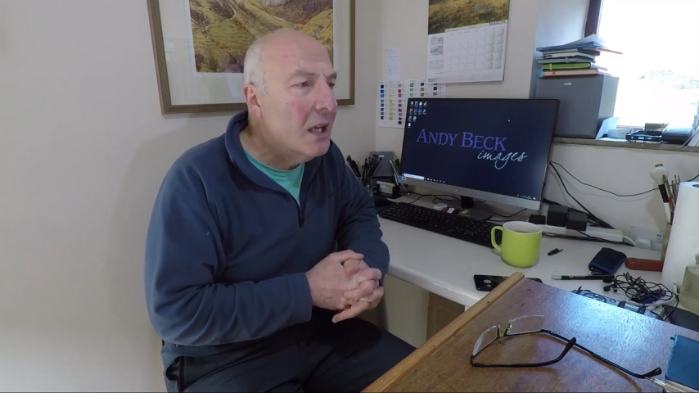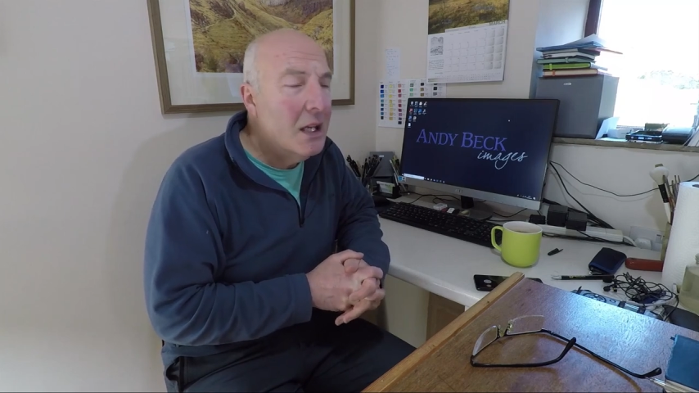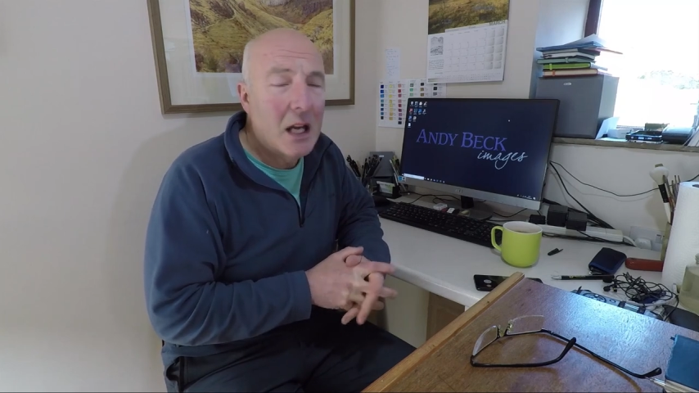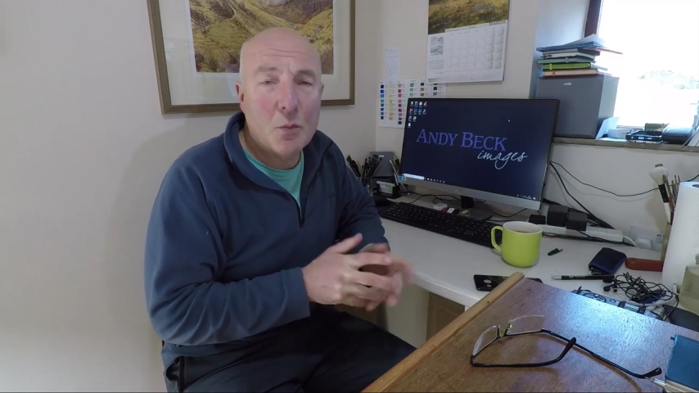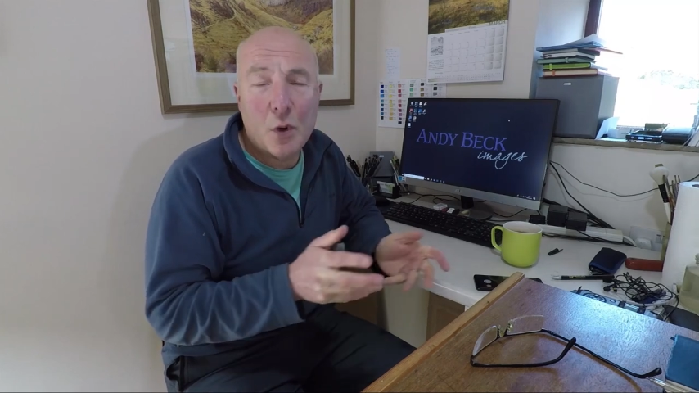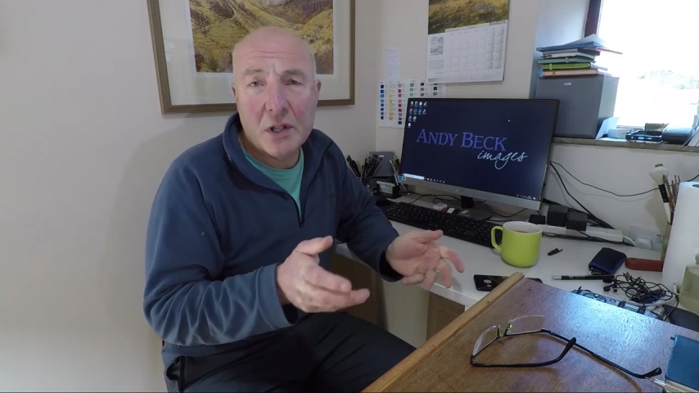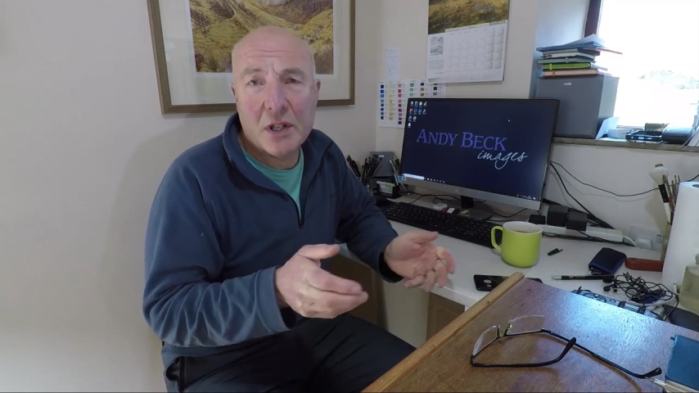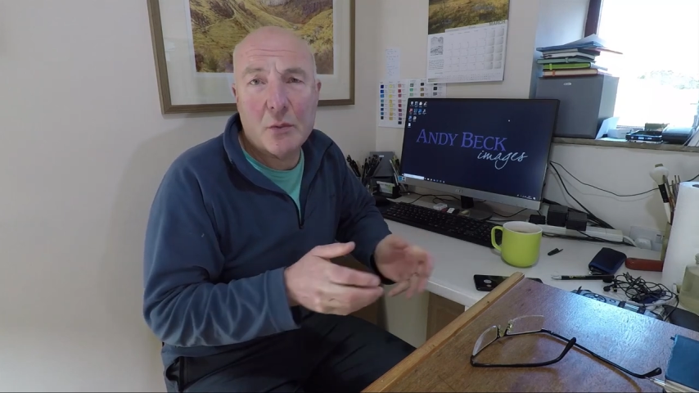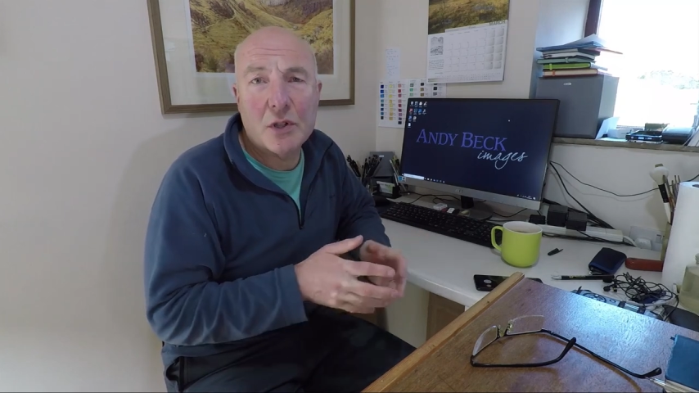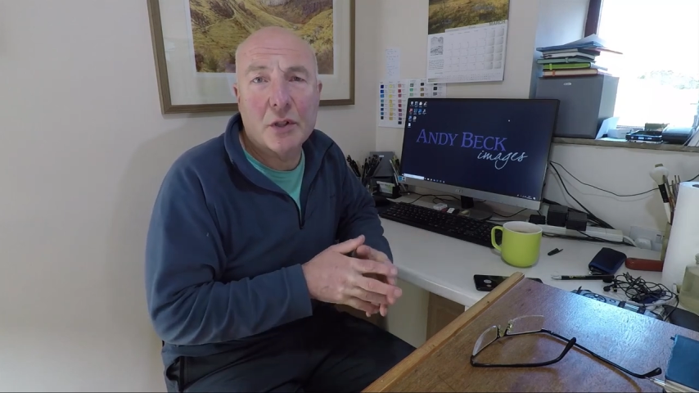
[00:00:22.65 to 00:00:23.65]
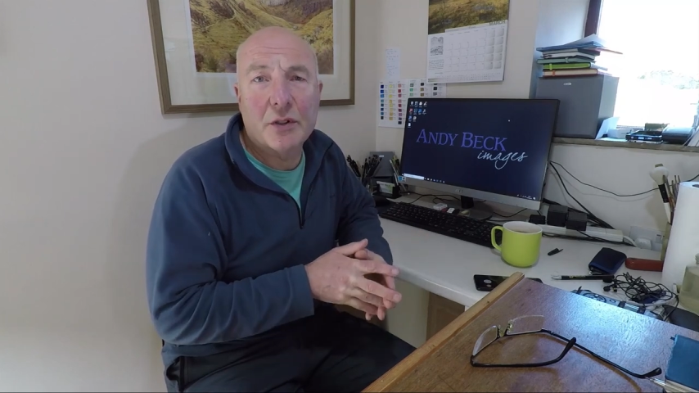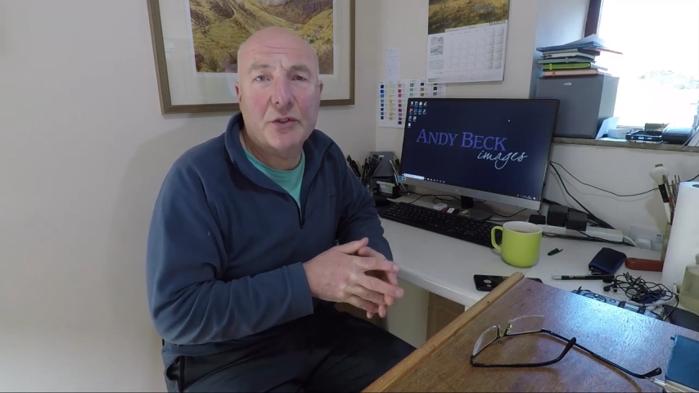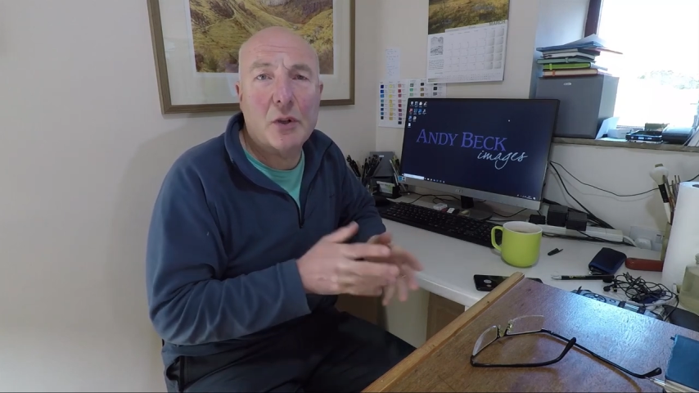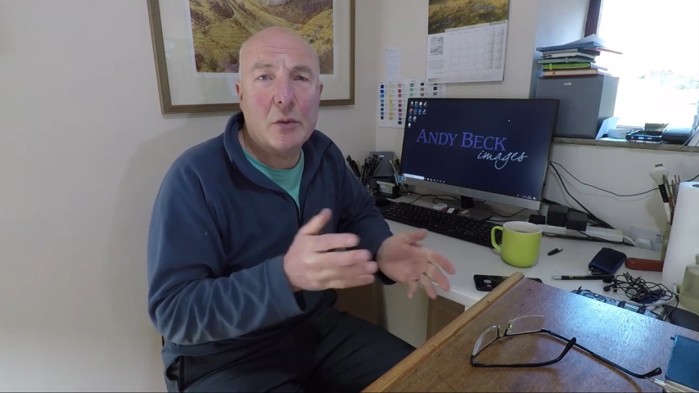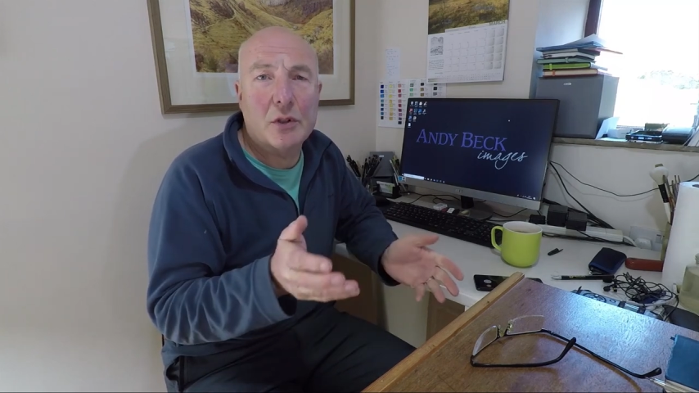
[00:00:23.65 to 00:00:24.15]
And whilst I was looking
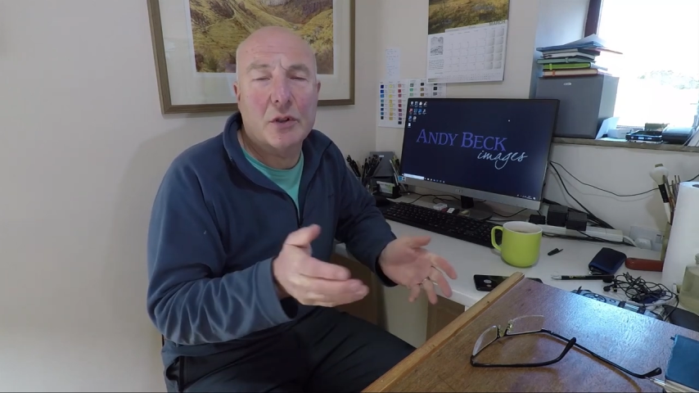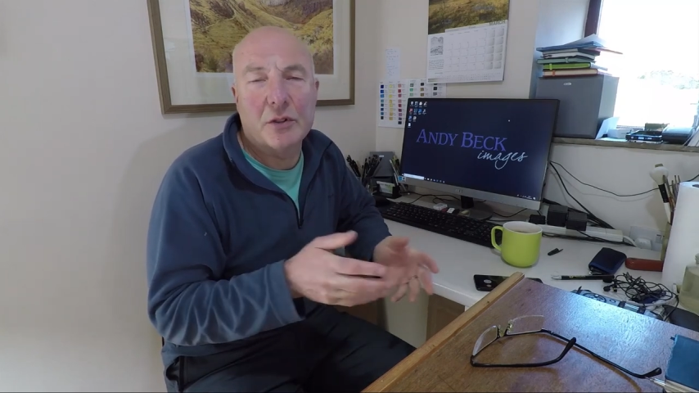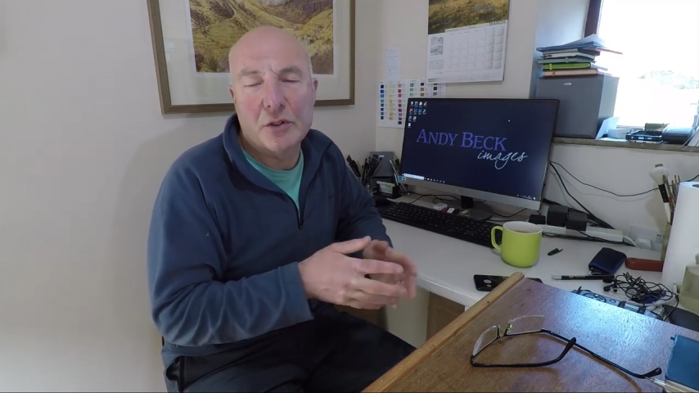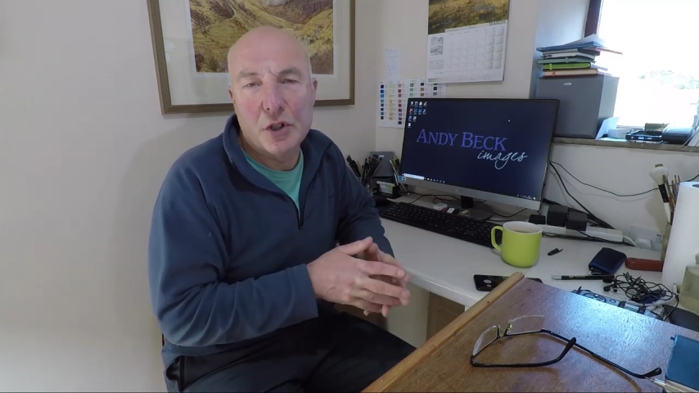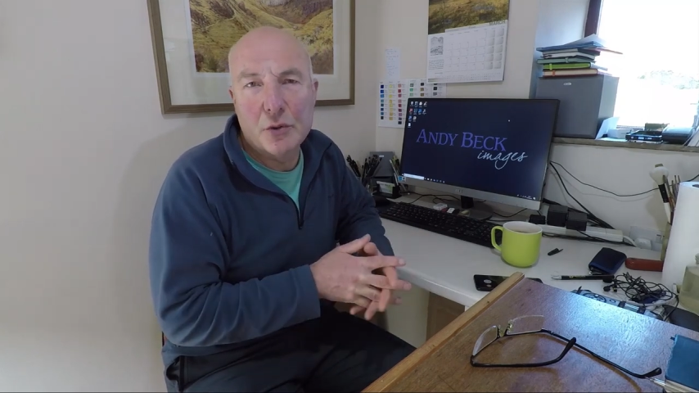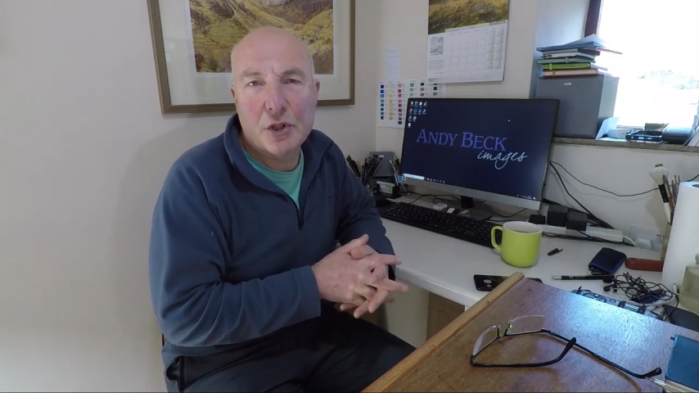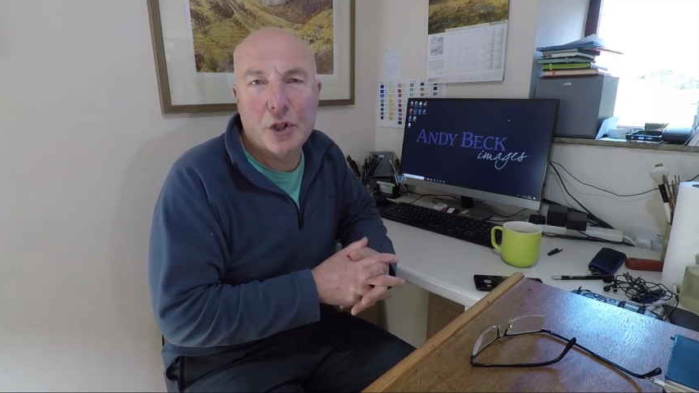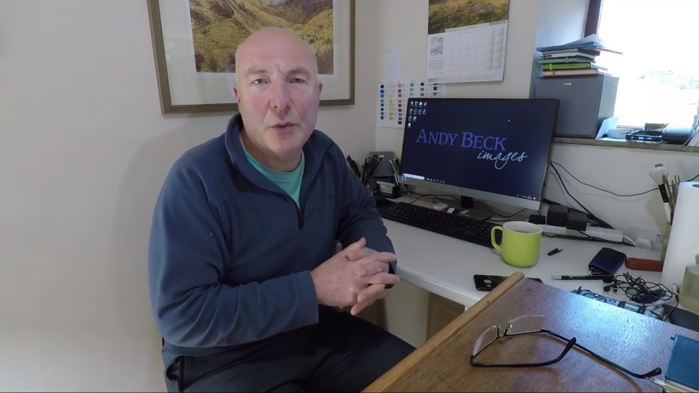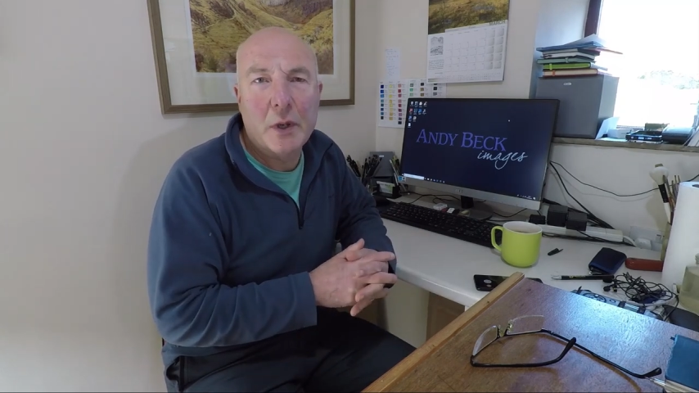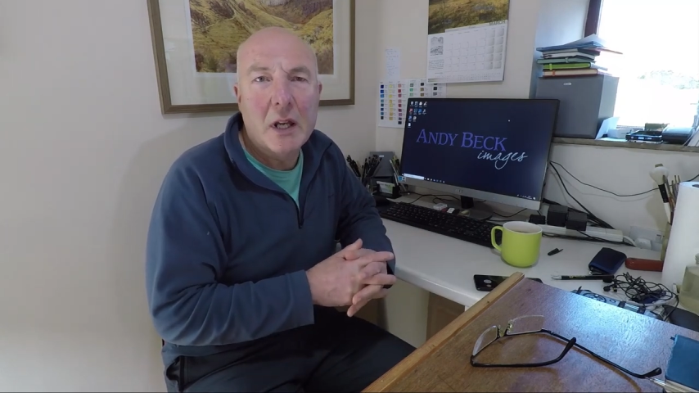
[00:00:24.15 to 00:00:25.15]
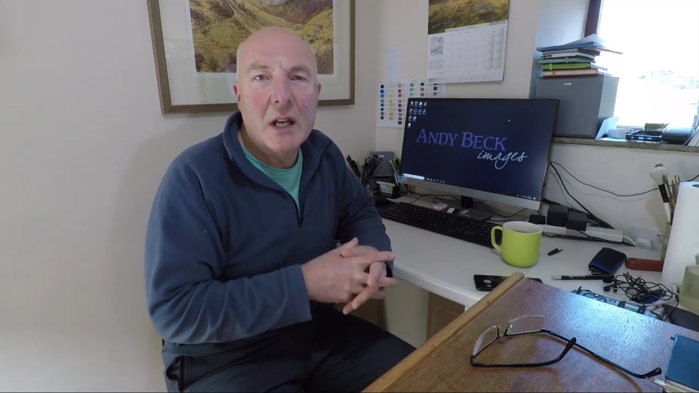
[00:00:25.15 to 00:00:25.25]
through, I was looking on YouTube